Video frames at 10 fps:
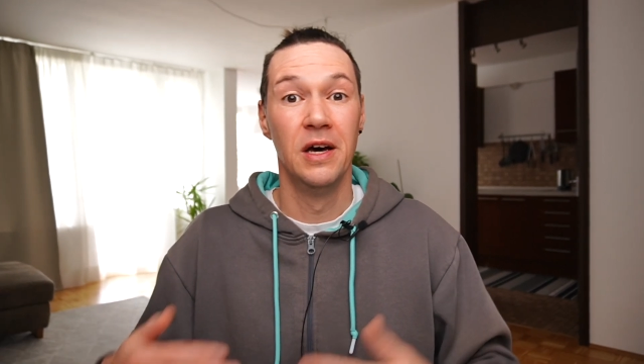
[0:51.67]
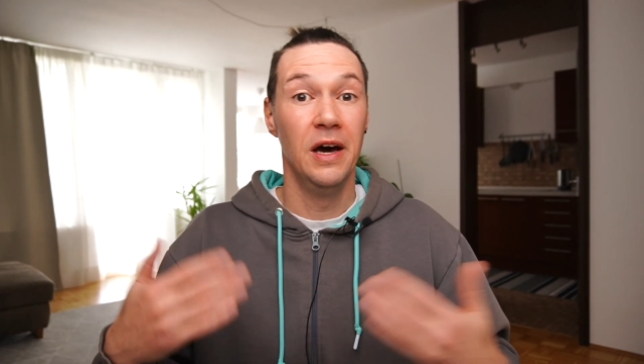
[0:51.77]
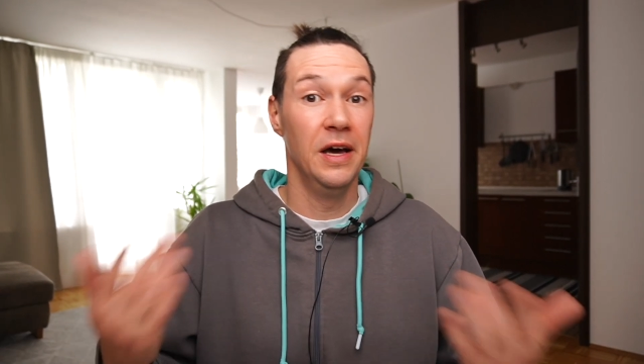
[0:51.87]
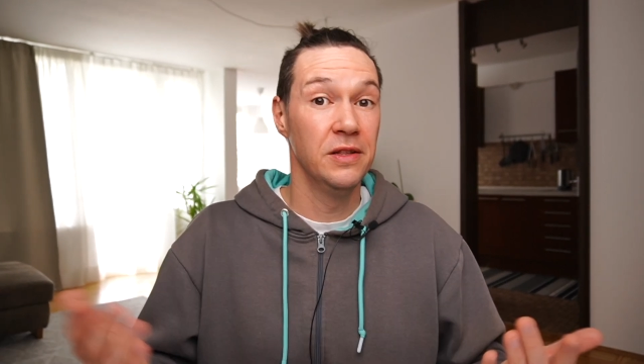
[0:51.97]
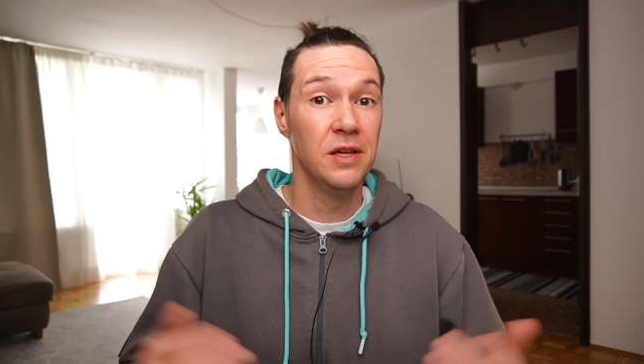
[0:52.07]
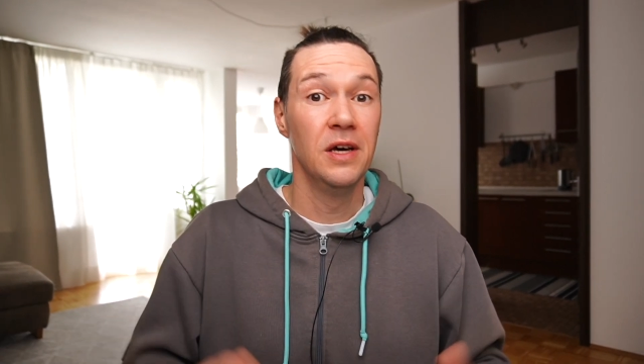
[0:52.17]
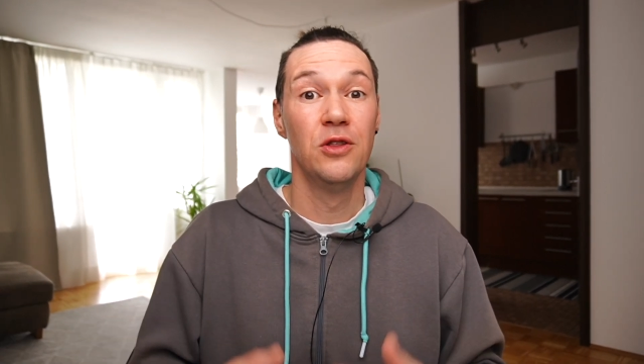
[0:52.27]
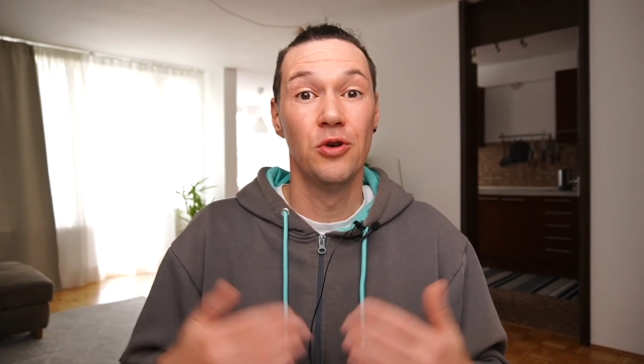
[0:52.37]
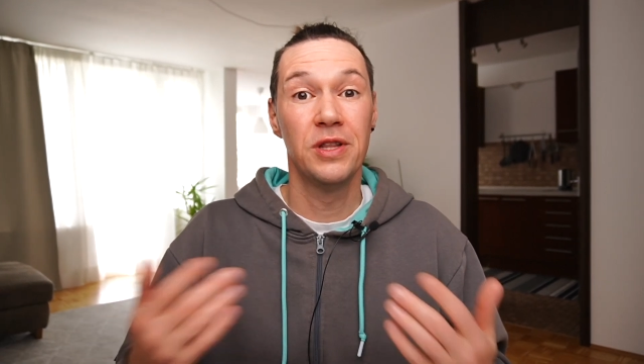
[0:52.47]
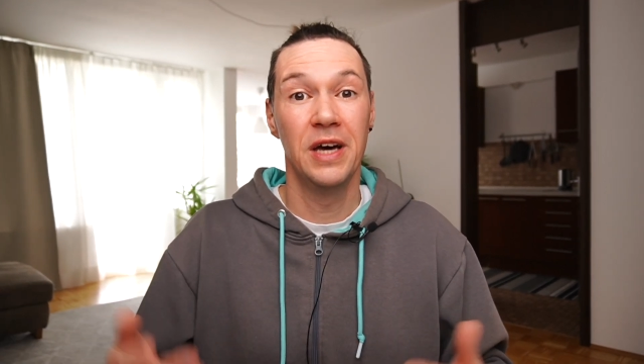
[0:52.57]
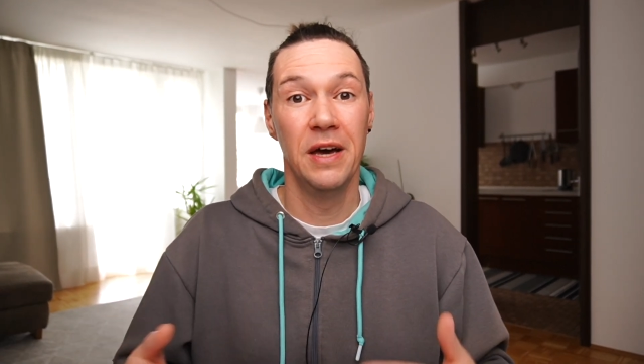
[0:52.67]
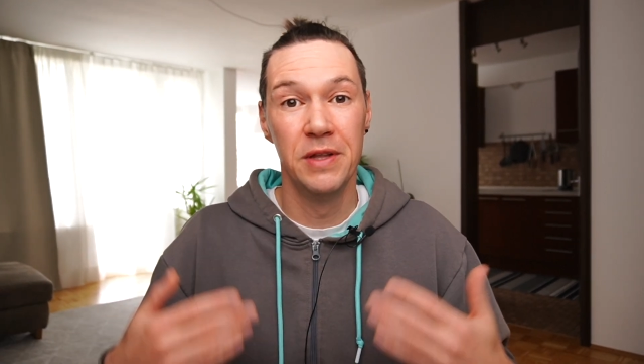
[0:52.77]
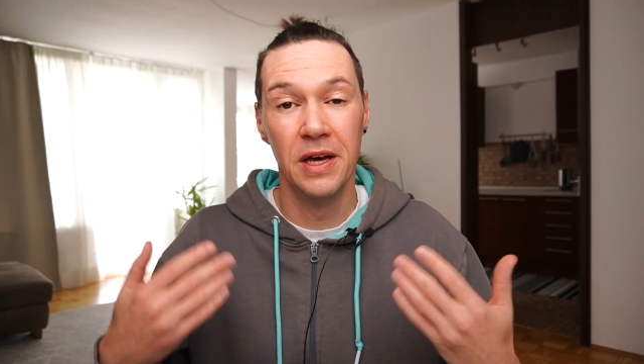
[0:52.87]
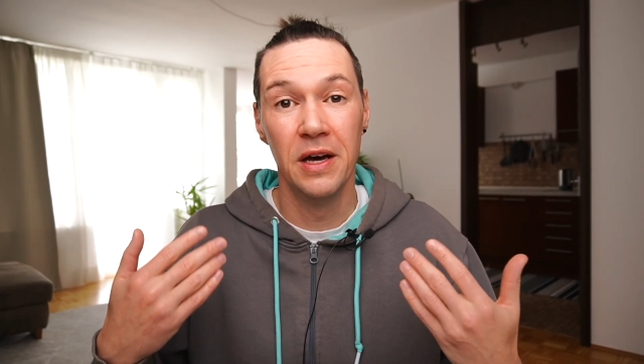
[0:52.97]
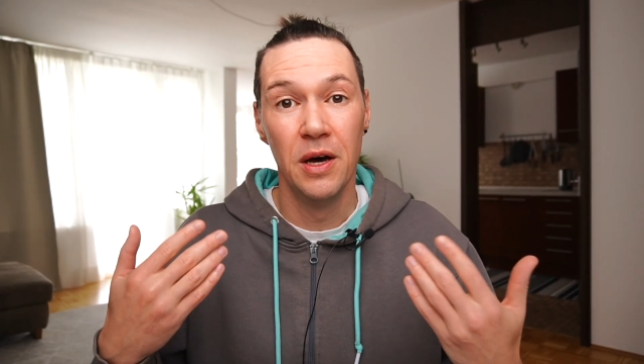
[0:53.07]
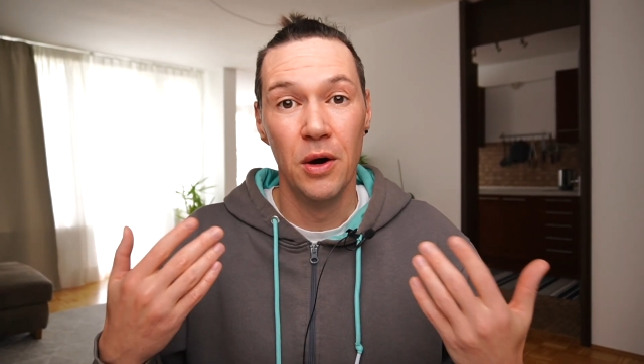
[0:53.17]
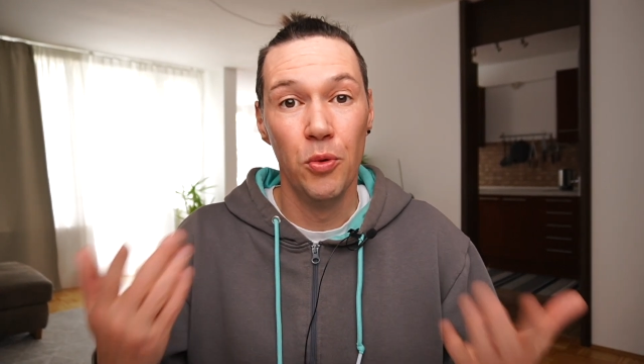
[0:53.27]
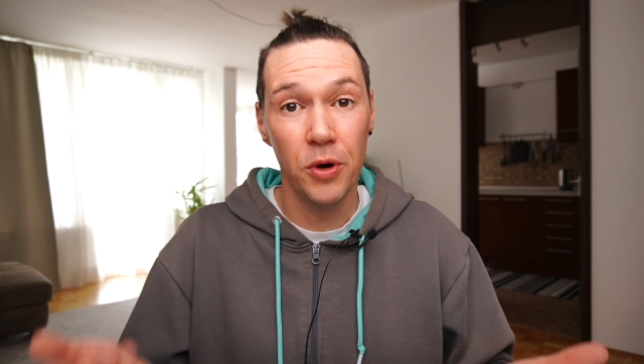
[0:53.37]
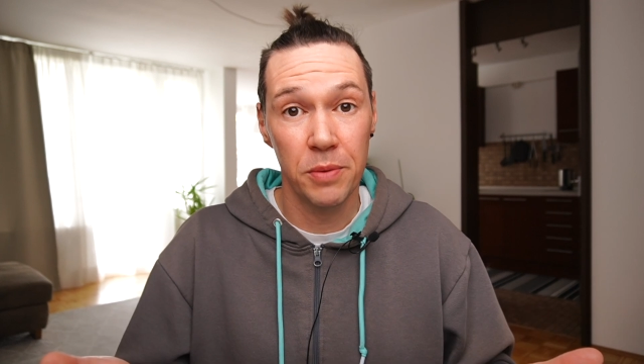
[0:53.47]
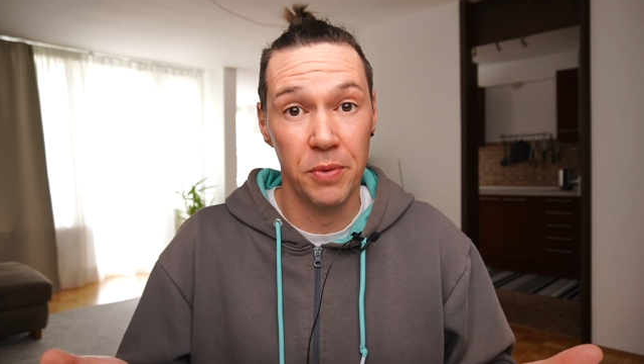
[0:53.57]
and not having a
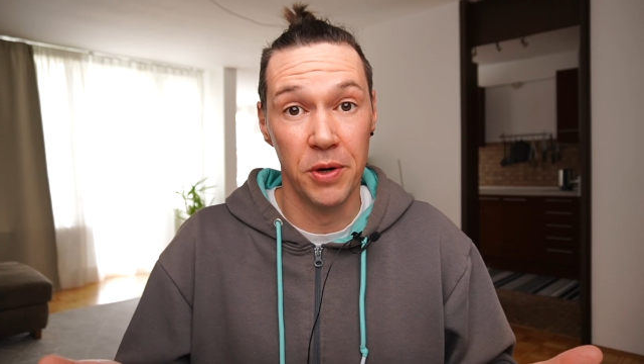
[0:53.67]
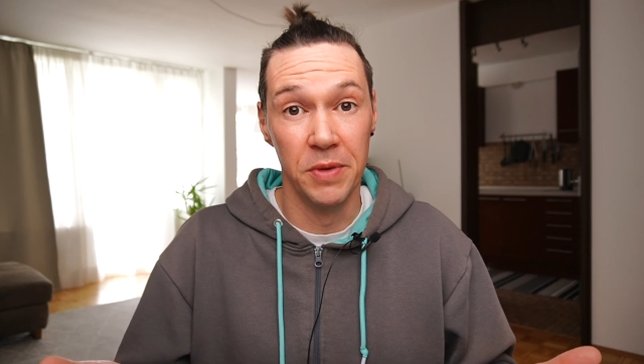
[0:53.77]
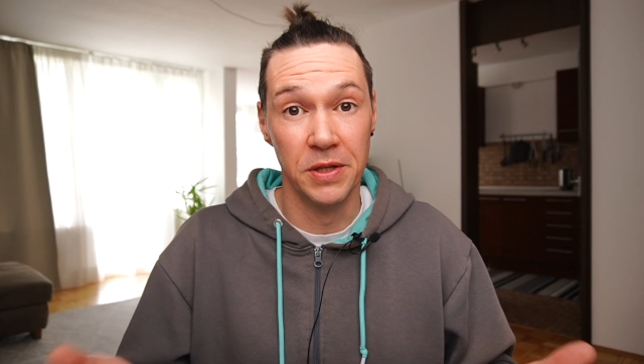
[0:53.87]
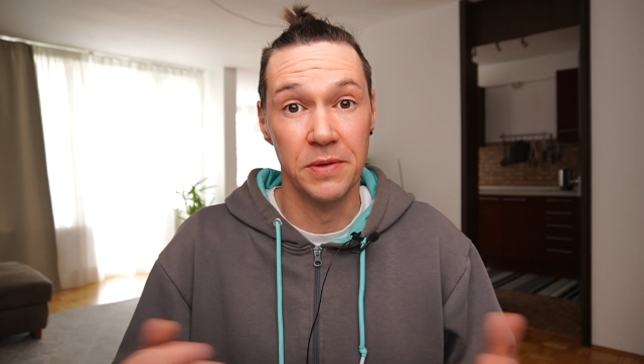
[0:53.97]
work permit.